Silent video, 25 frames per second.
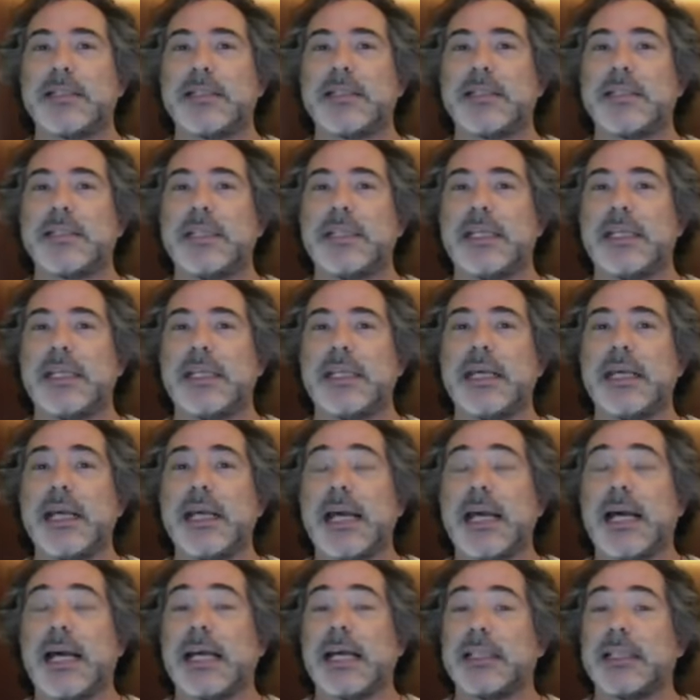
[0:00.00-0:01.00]
Xi
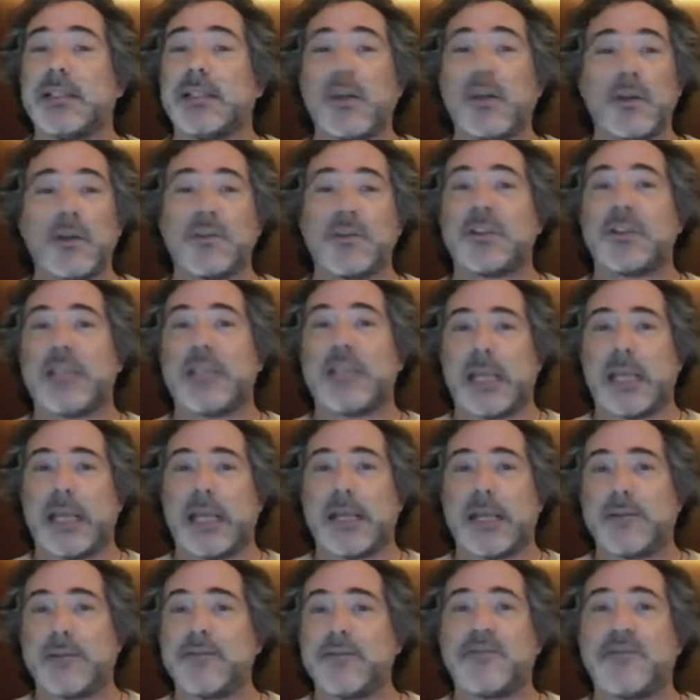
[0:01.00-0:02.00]
a dossier,
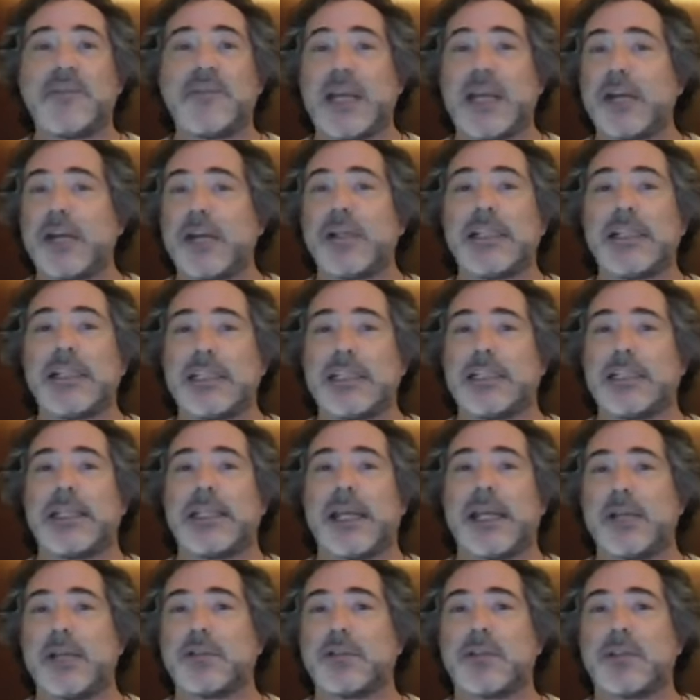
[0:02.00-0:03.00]
very
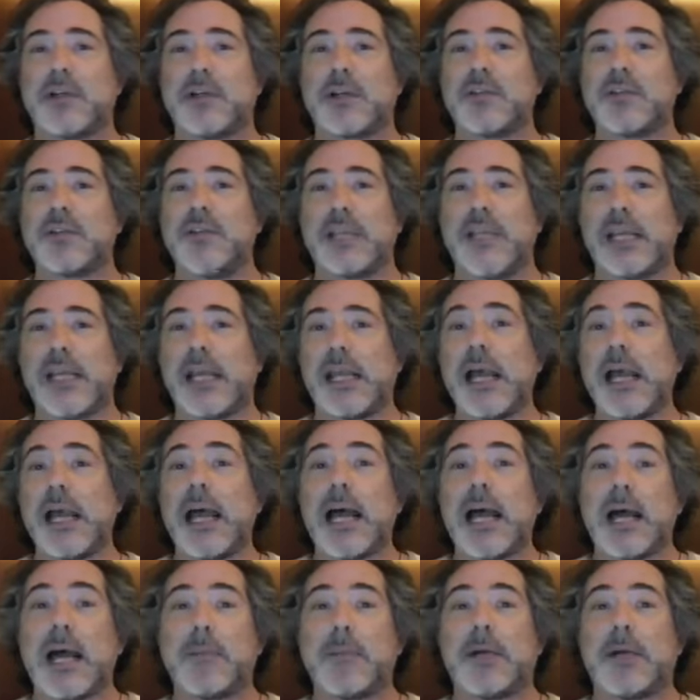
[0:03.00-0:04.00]
detailed dossier,
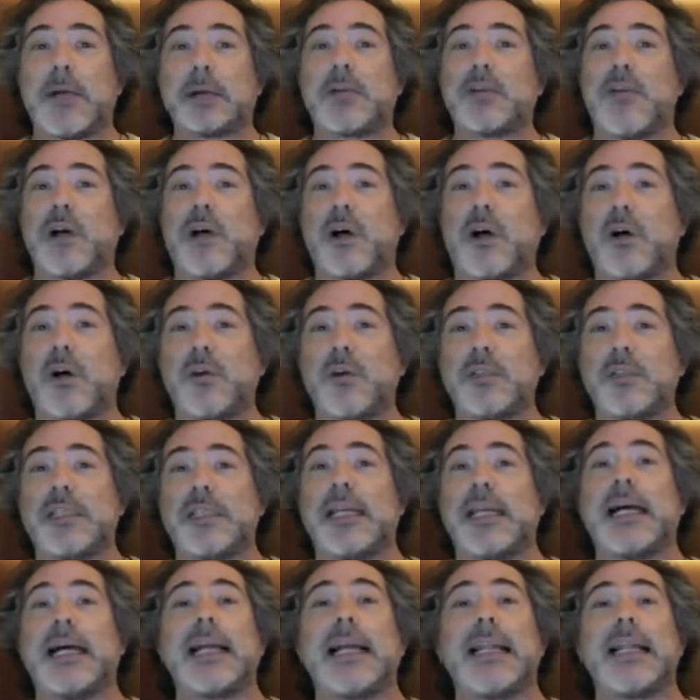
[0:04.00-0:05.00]
about all the
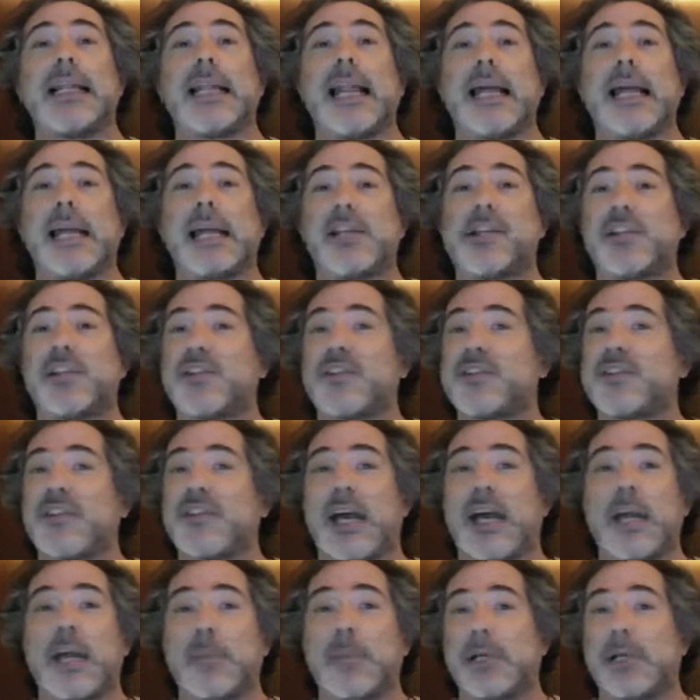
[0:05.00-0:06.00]
alleged
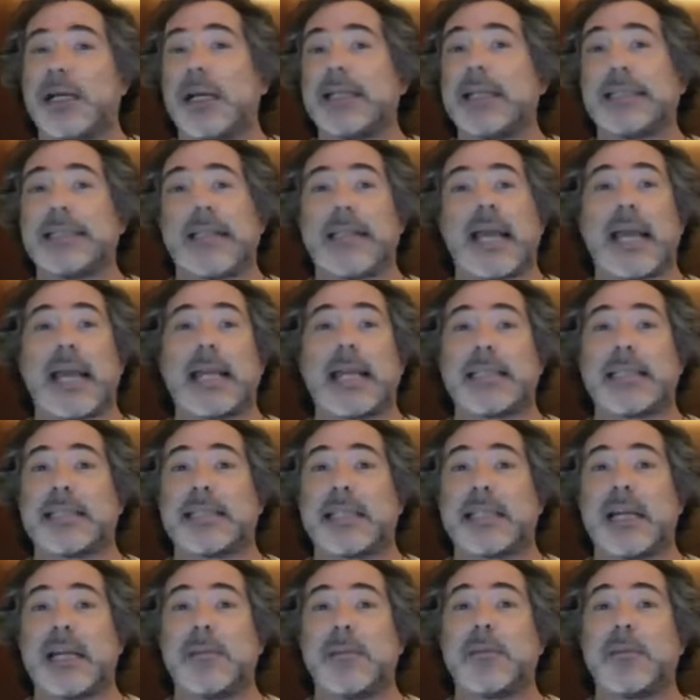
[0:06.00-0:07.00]
cyber attacks
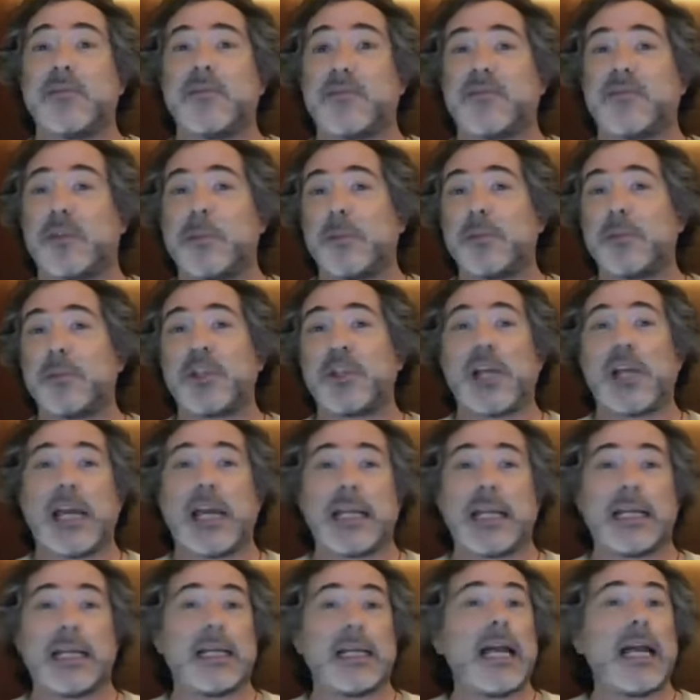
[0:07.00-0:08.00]
coming from
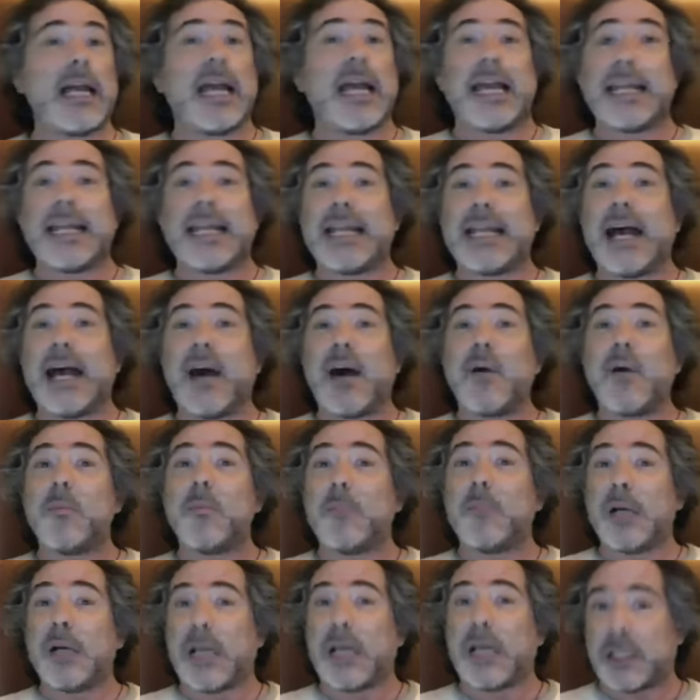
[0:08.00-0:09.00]
China and how
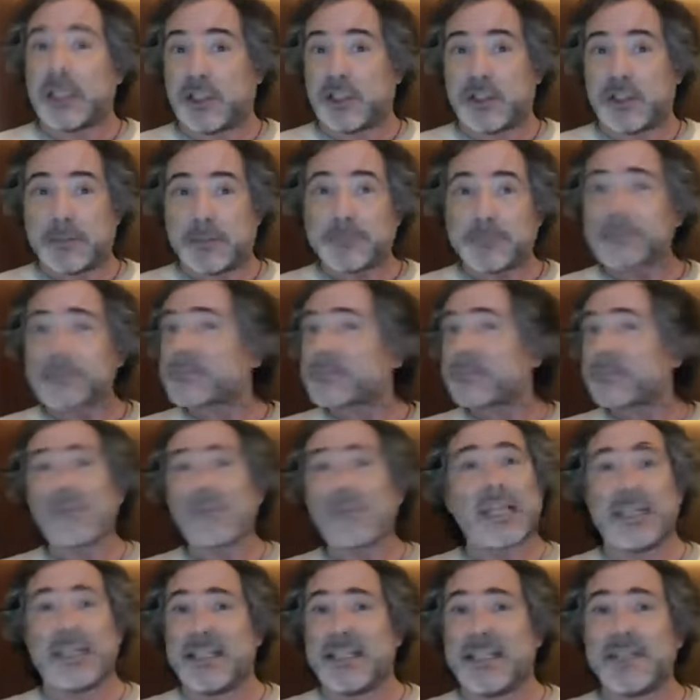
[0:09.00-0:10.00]
much
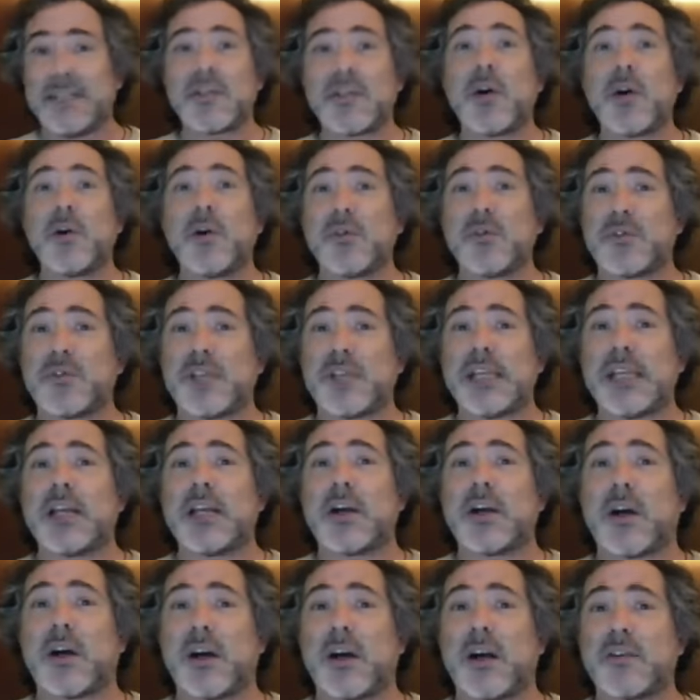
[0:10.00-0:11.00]
this whole thing
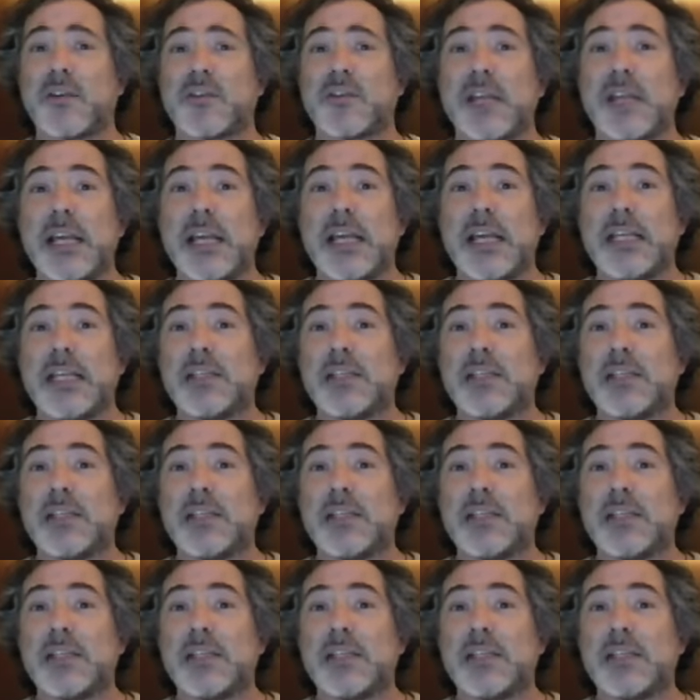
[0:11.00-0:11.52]
cost in